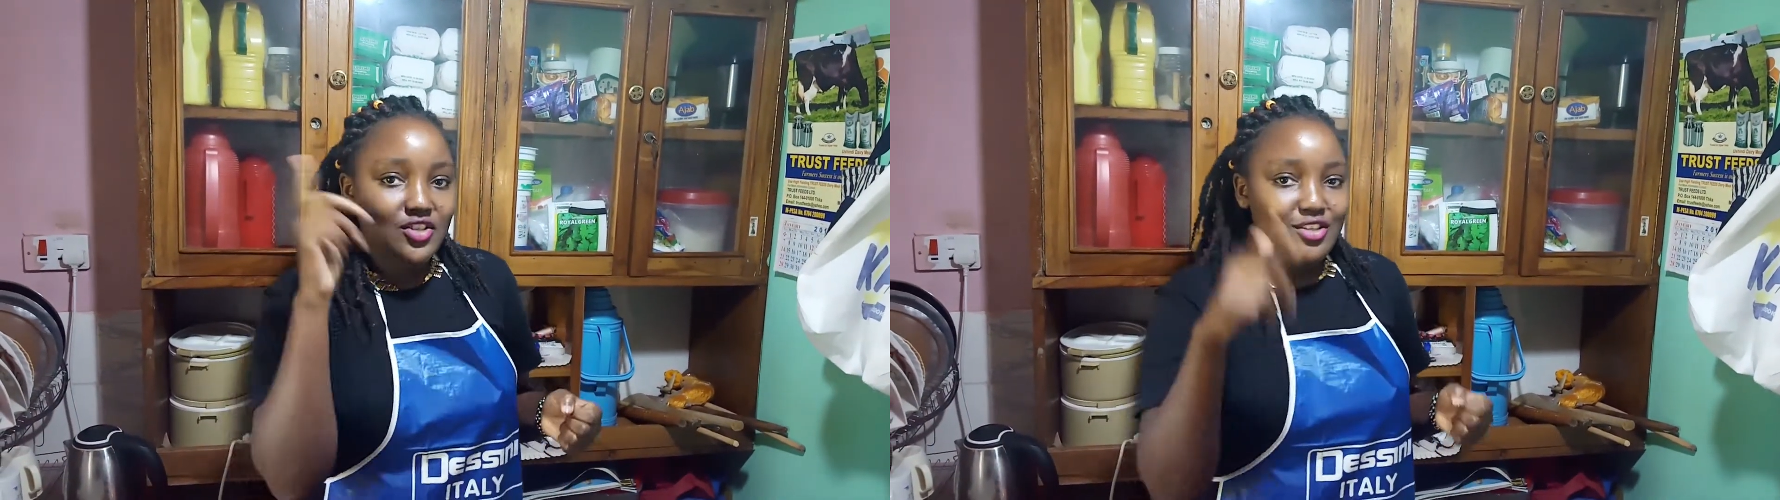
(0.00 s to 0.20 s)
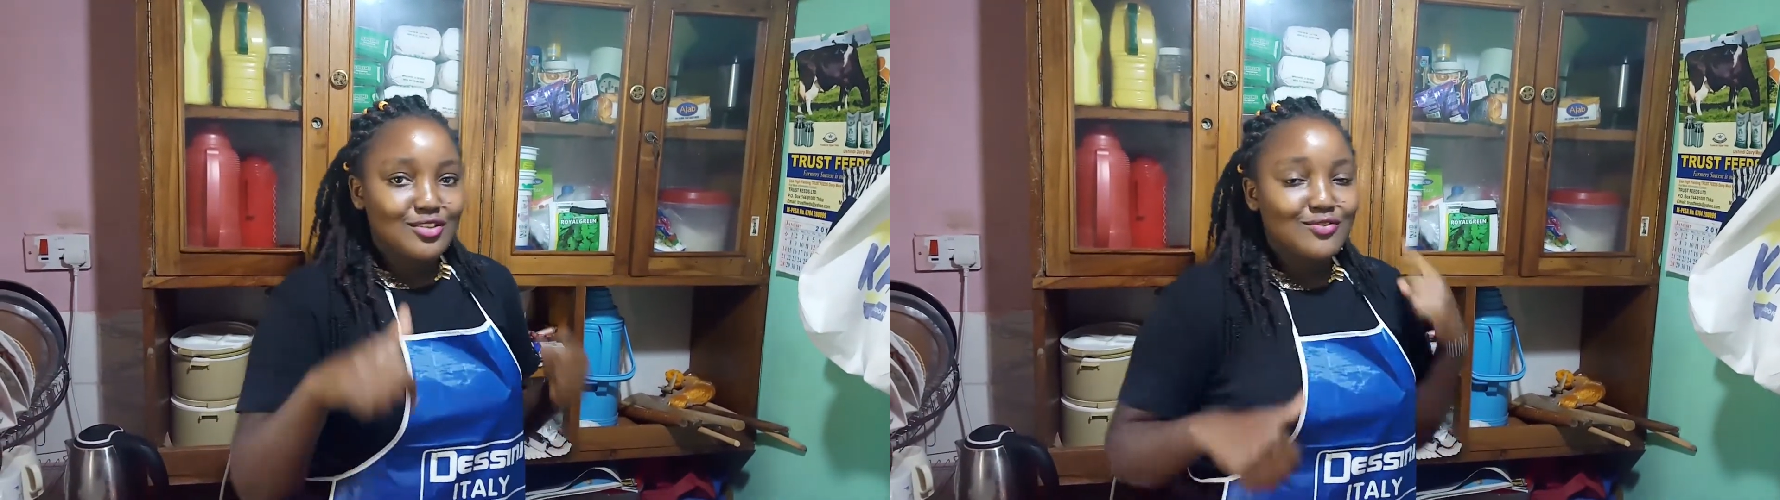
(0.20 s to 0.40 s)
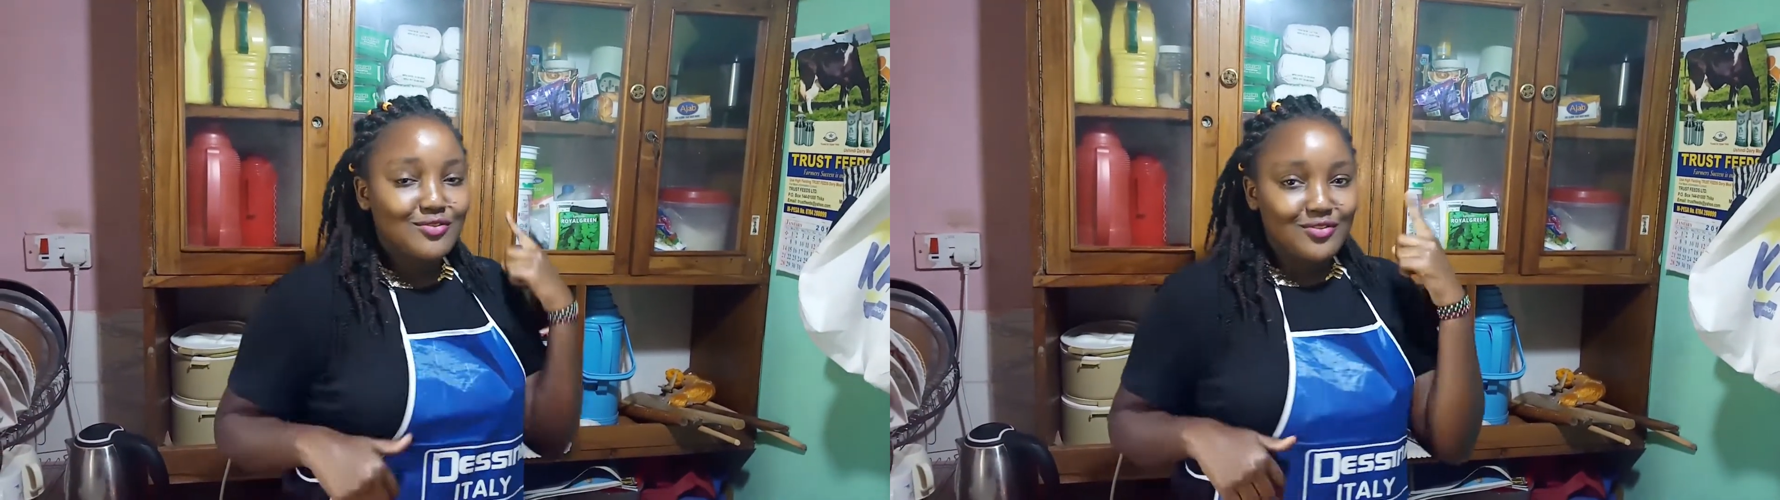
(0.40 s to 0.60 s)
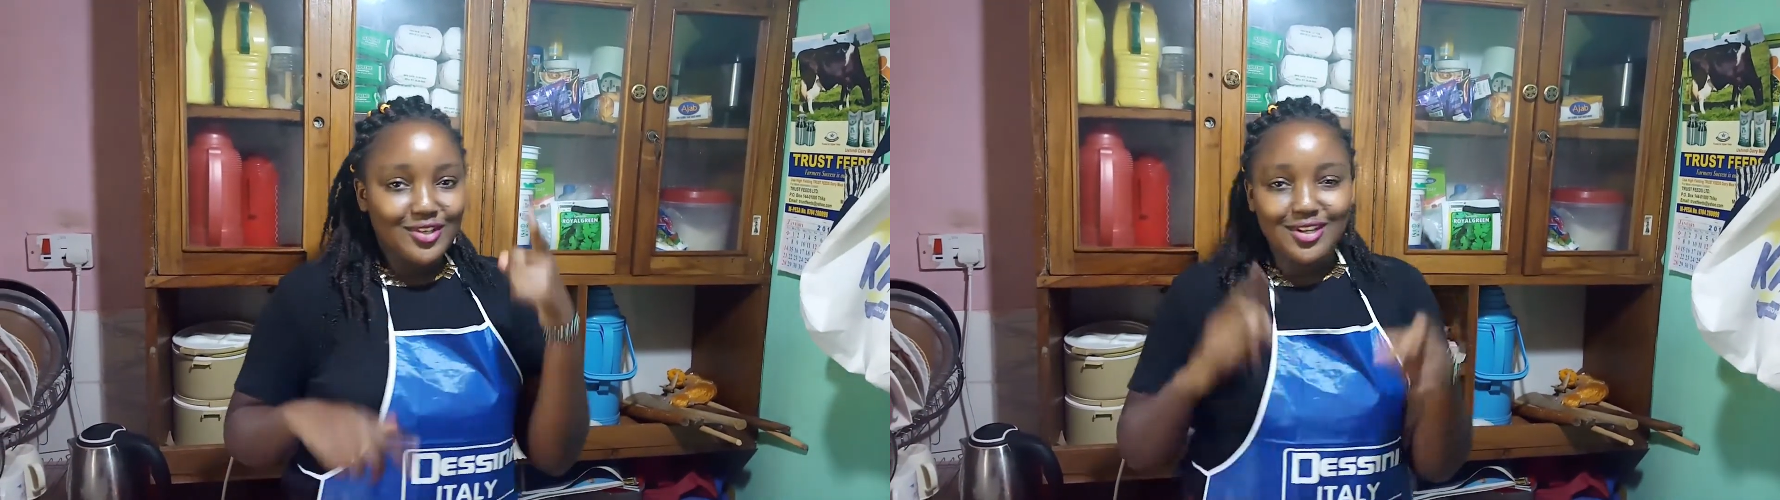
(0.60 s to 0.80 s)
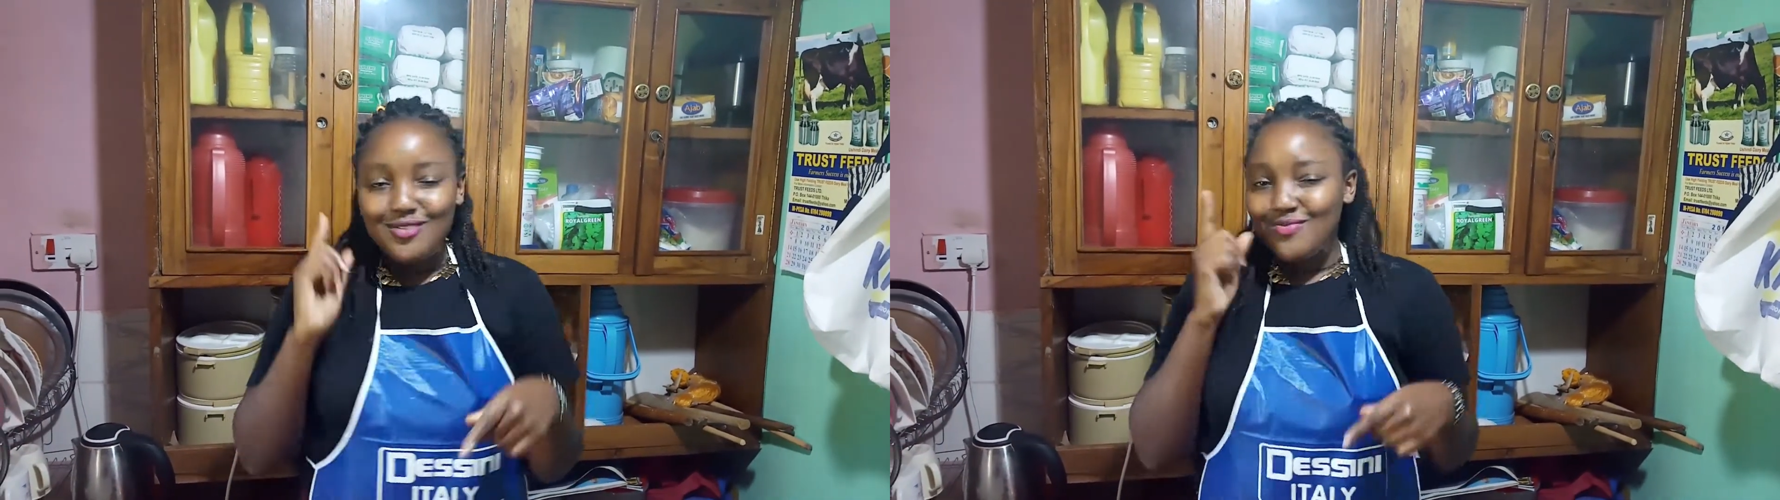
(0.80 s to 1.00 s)
just
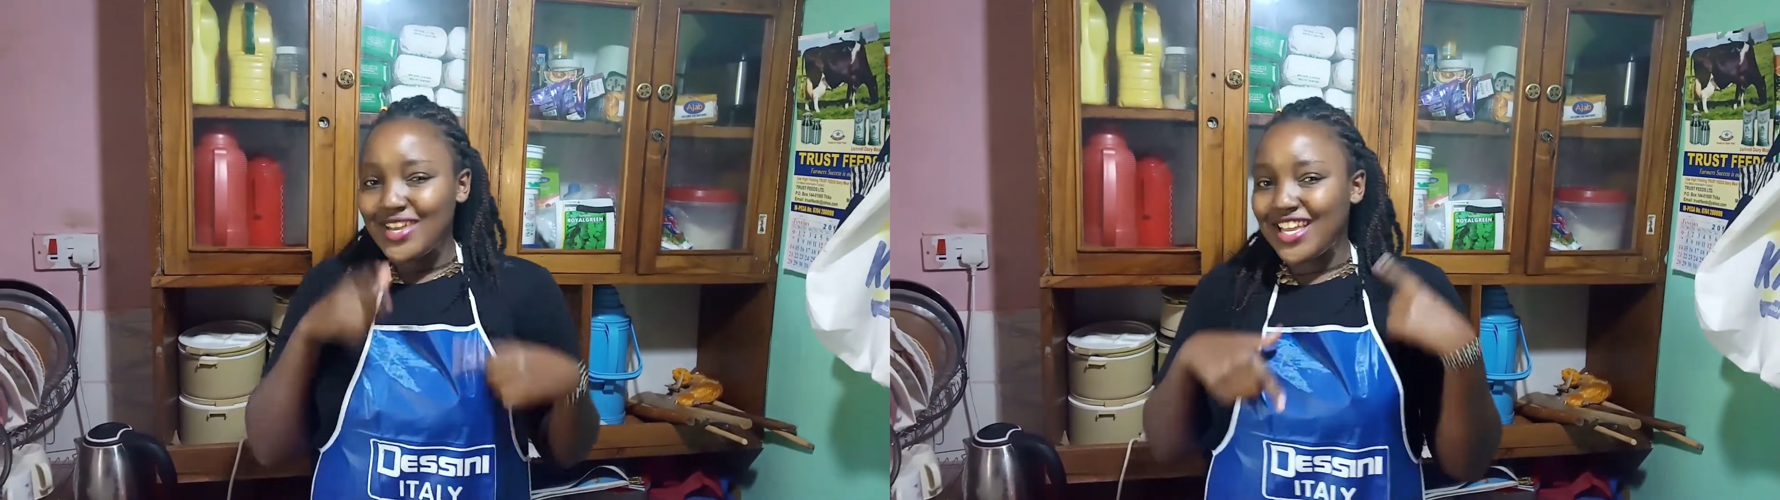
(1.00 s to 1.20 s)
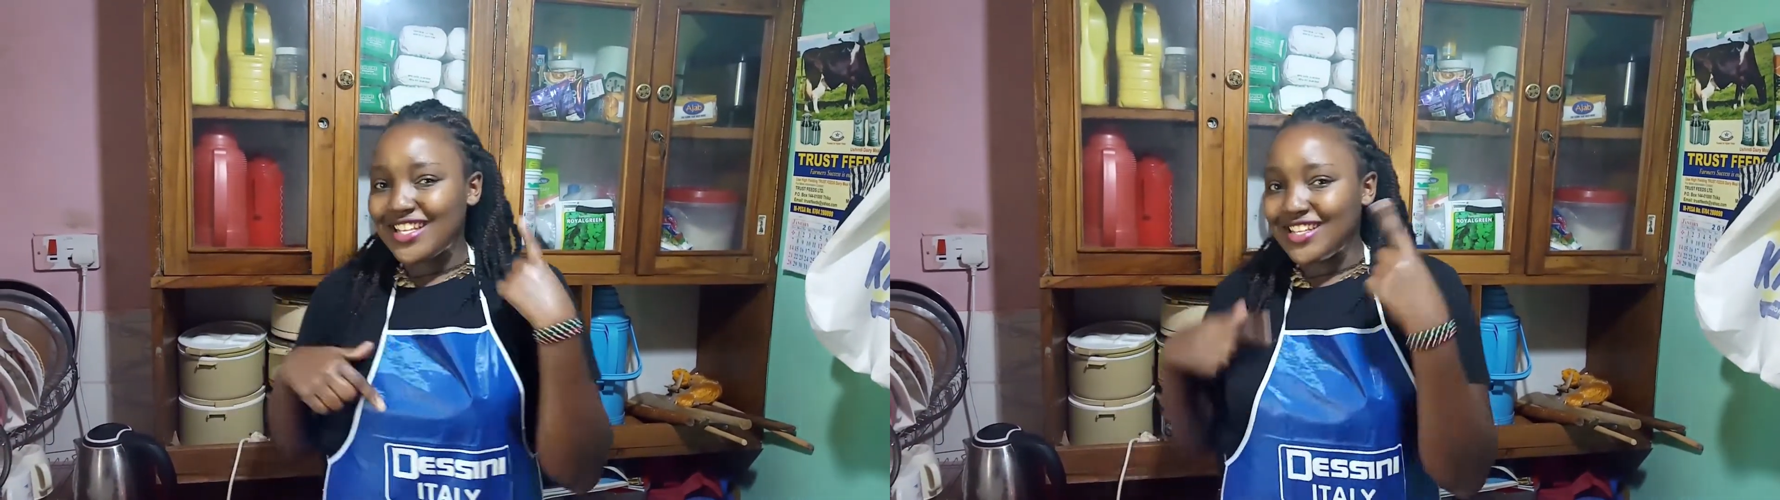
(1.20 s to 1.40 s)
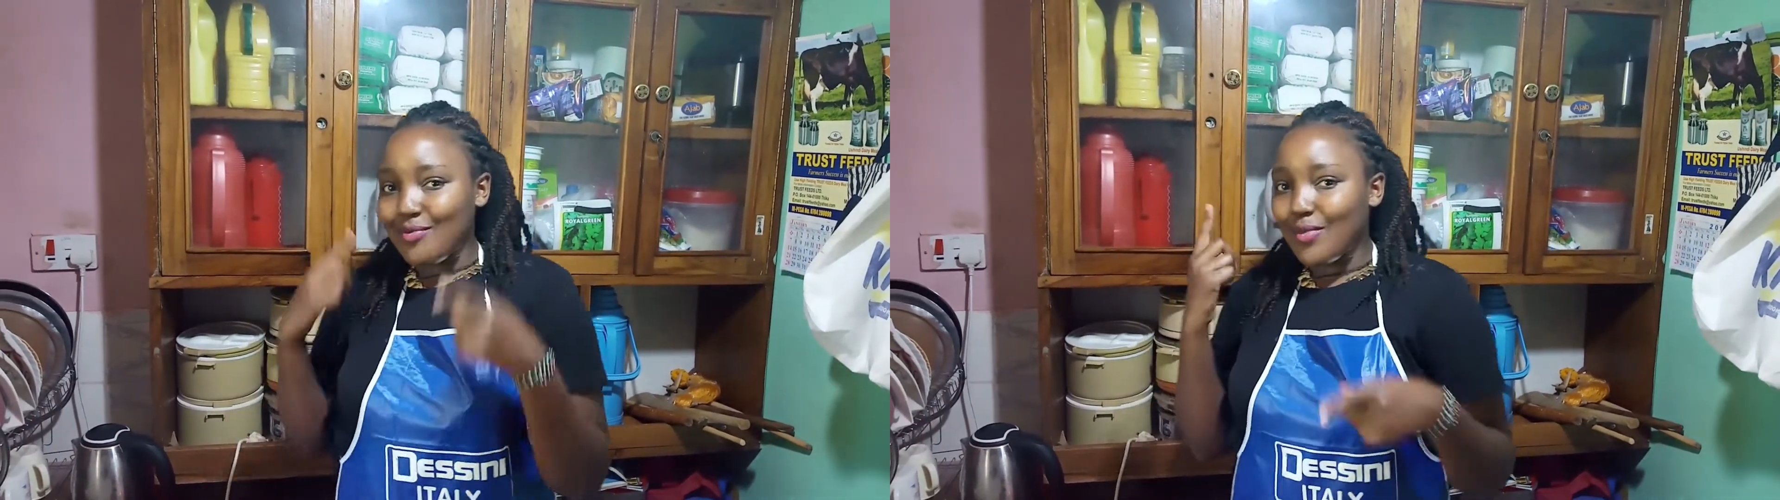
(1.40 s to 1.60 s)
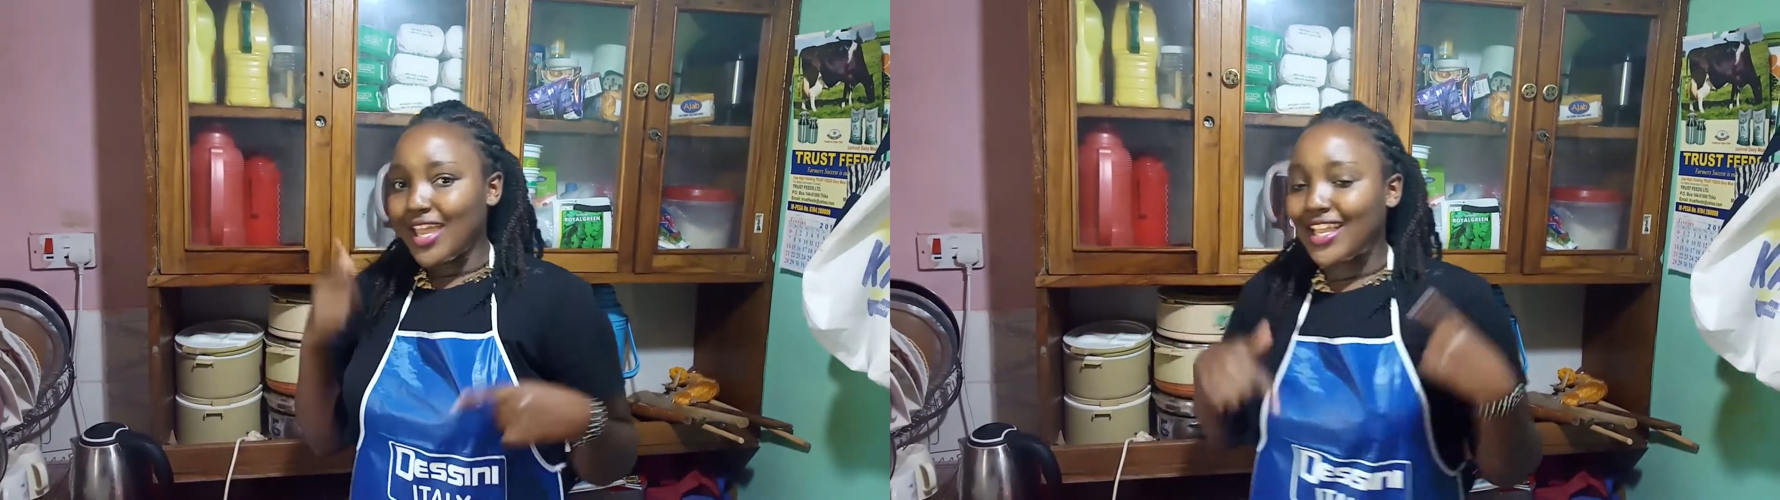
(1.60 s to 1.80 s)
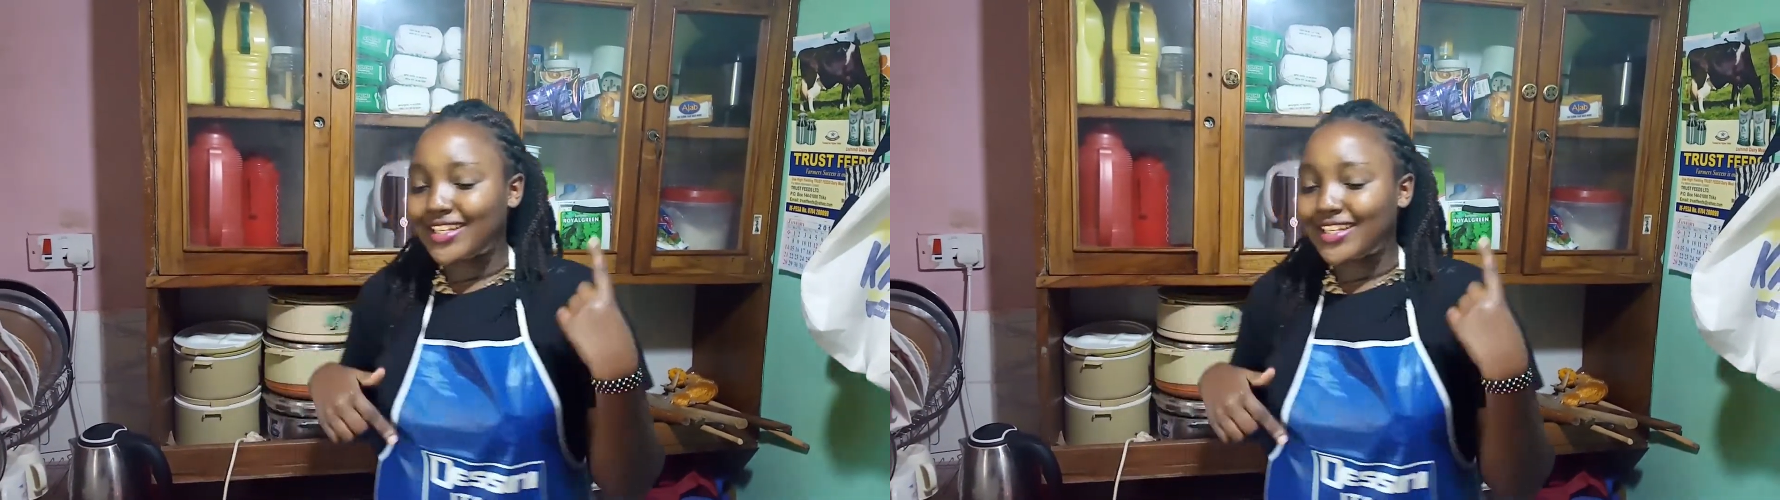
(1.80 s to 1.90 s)
follow me as I make